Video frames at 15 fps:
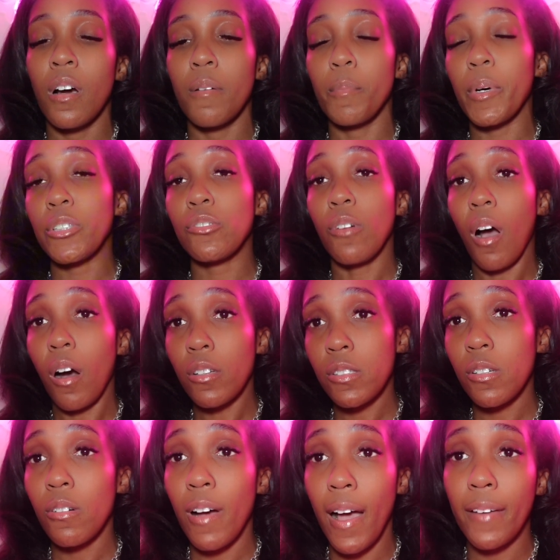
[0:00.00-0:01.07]
but you
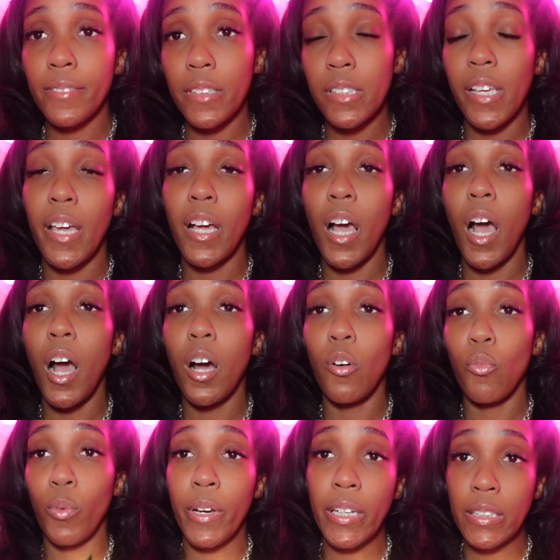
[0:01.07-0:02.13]
also have to take a
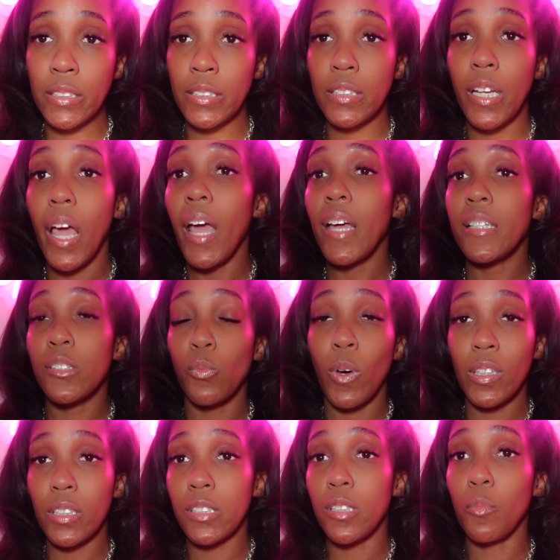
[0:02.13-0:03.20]
written as
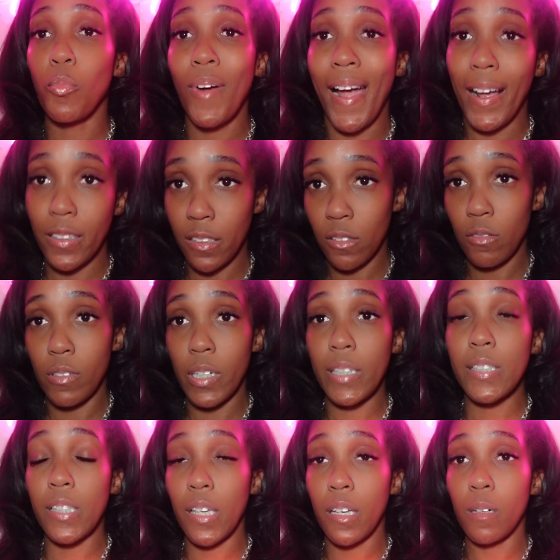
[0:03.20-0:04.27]
well as a practical
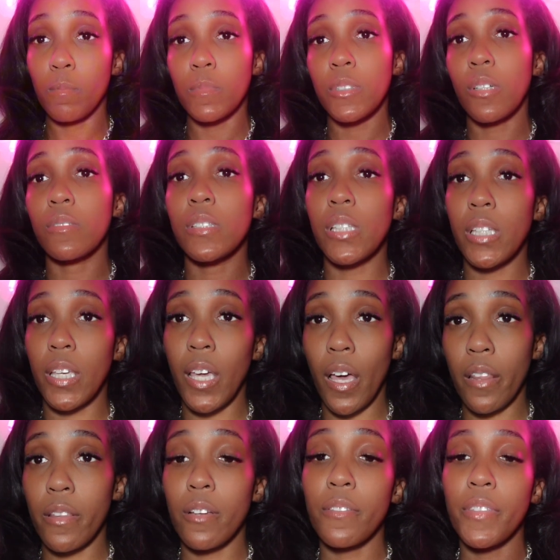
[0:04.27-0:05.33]
exam. So
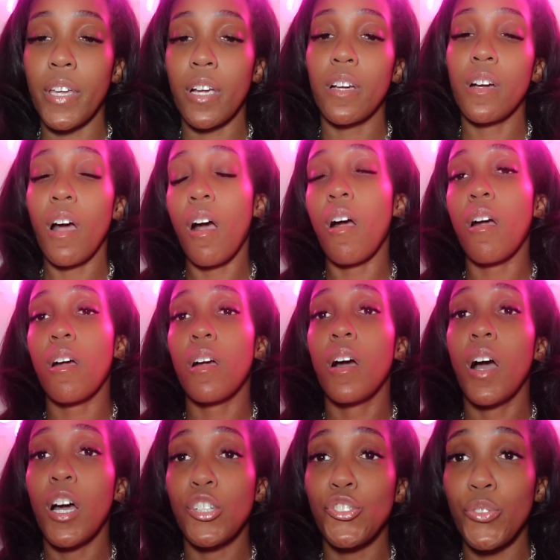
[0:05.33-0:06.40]
together there are
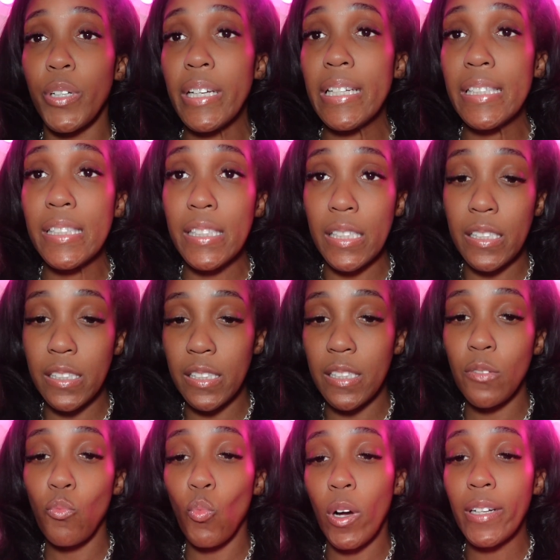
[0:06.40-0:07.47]

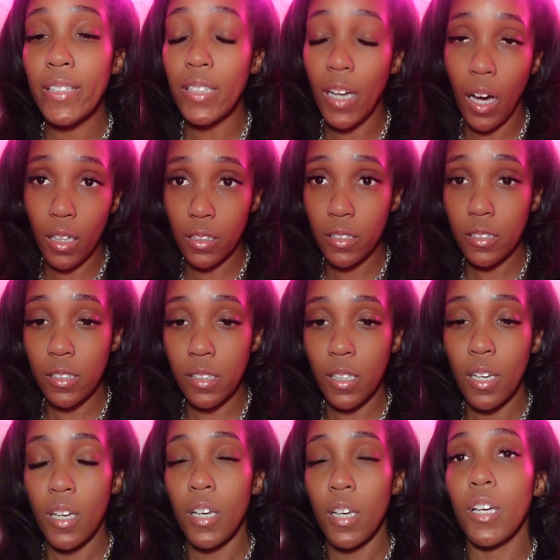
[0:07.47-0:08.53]
$161.
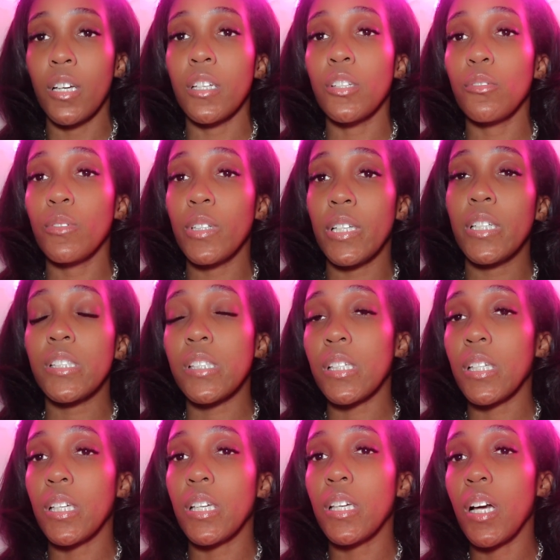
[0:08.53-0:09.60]
You need to
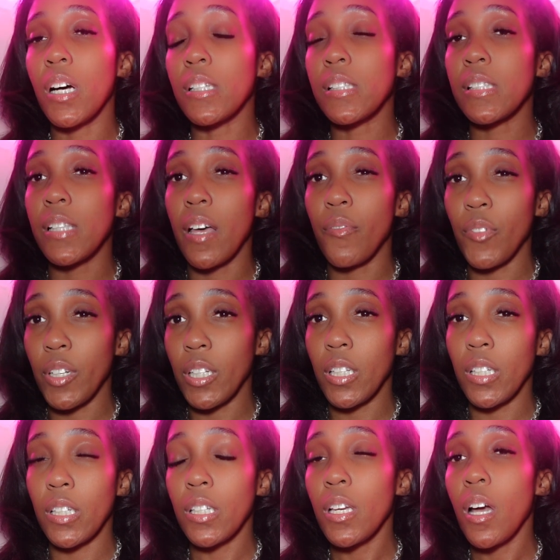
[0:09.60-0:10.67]
get a
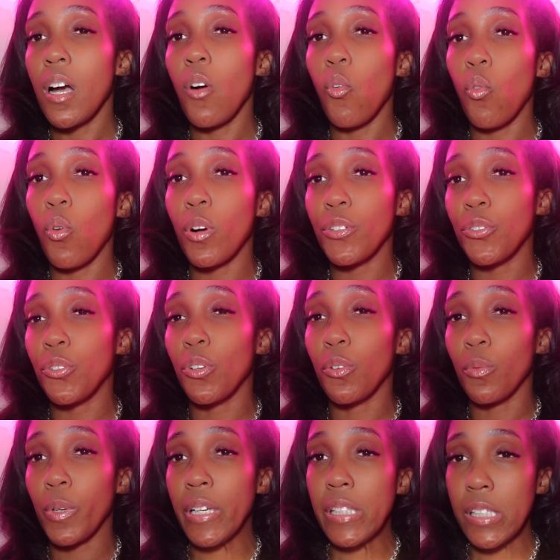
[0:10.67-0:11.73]
70 on your
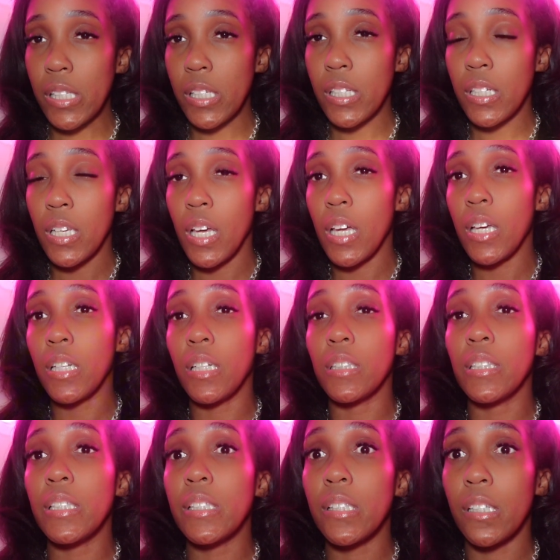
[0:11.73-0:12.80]
written and at
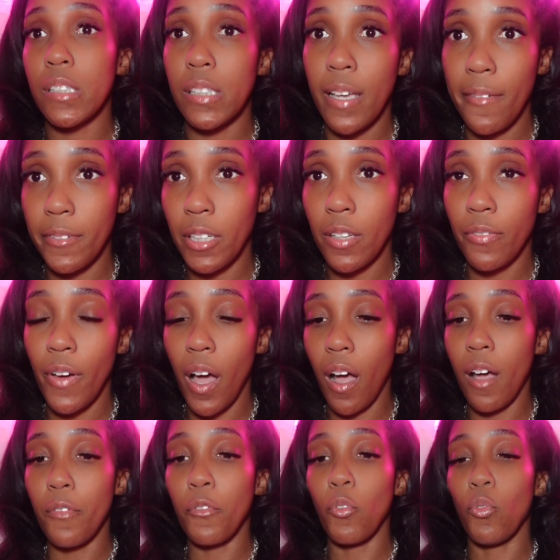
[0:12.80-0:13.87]
least a
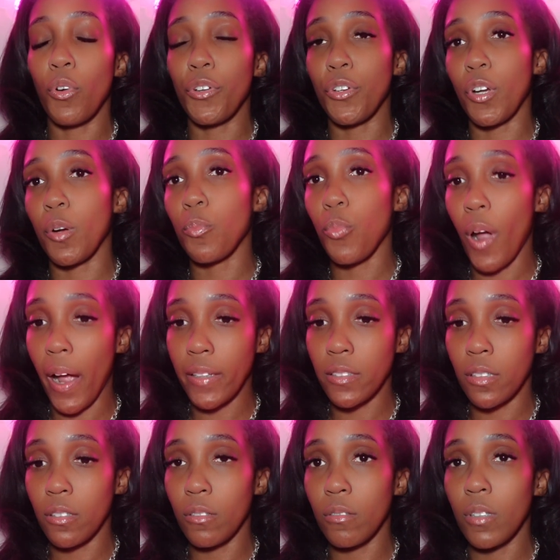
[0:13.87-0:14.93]
75 on your
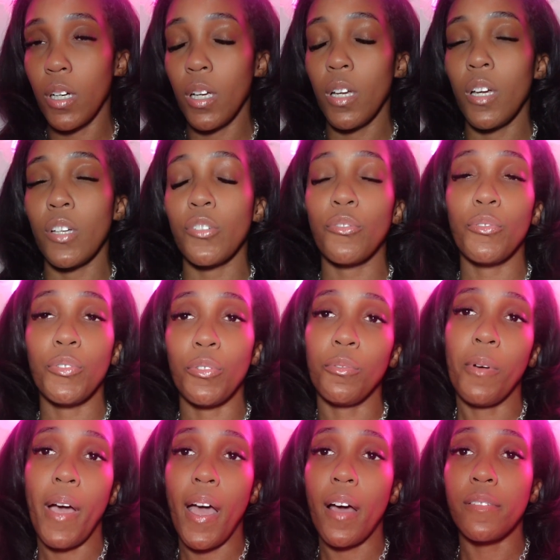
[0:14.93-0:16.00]
practical. You do
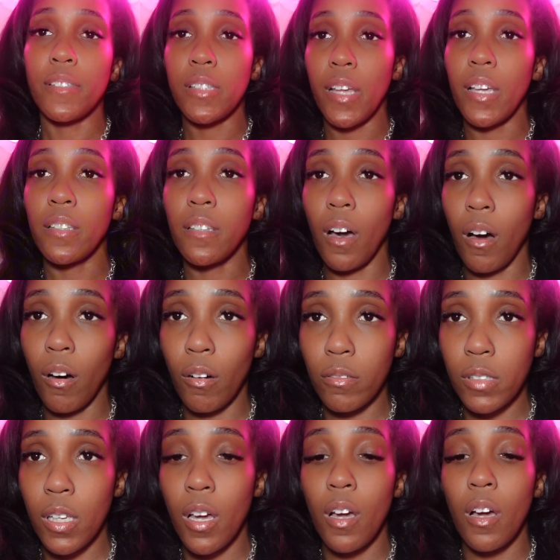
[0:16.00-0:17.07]
have state laws.